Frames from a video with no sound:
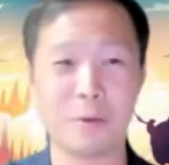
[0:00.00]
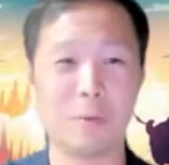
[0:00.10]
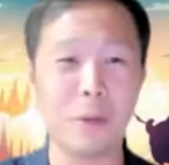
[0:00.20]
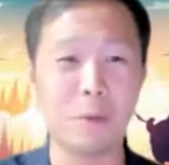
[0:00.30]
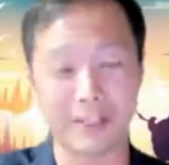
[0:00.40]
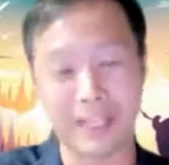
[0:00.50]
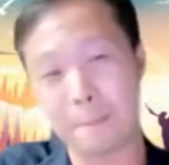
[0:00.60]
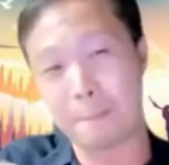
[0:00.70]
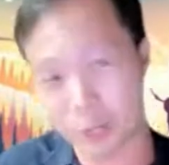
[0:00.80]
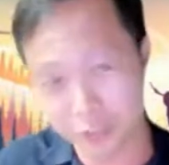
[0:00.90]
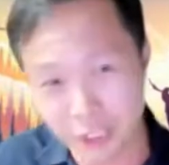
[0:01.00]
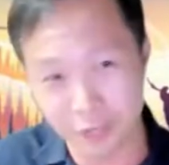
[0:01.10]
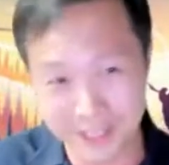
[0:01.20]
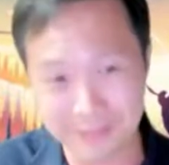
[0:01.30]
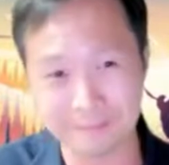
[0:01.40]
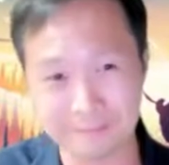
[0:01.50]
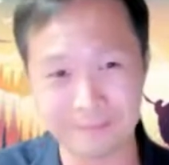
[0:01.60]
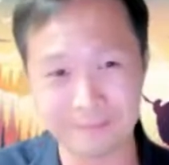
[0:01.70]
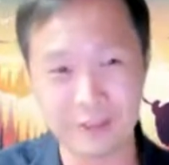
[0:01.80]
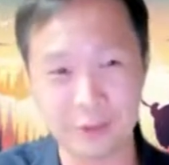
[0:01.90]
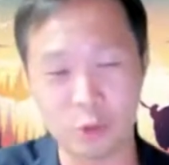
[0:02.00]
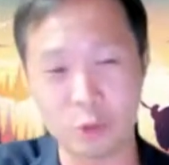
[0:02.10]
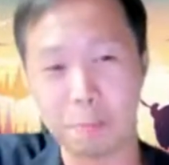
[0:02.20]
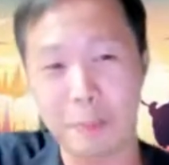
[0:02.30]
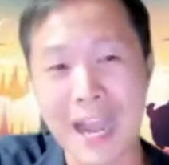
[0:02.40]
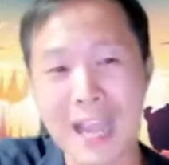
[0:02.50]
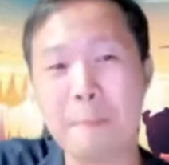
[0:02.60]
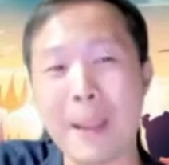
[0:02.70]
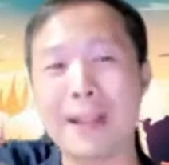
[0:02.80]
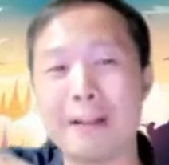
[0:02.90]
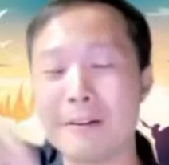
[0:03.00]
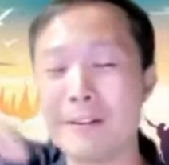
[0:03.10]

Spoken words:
We will take a portion of it to buy back